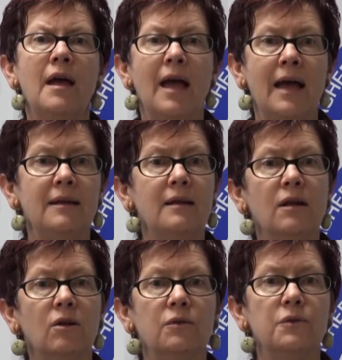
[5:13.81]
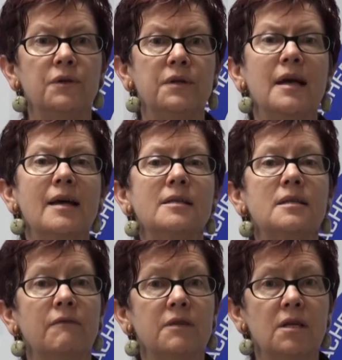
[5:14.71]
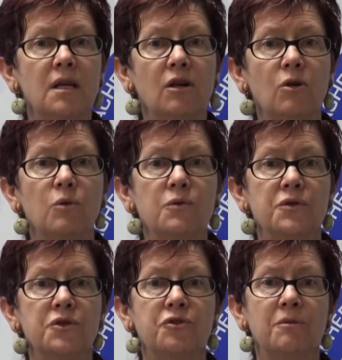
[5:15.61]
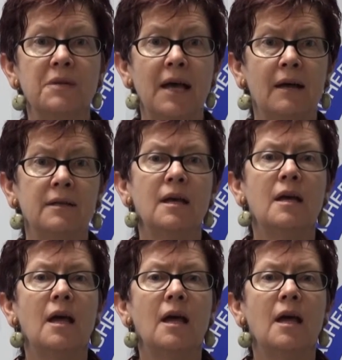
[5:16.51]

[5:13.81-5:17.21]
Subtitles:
and it included 17 clauses stripped out,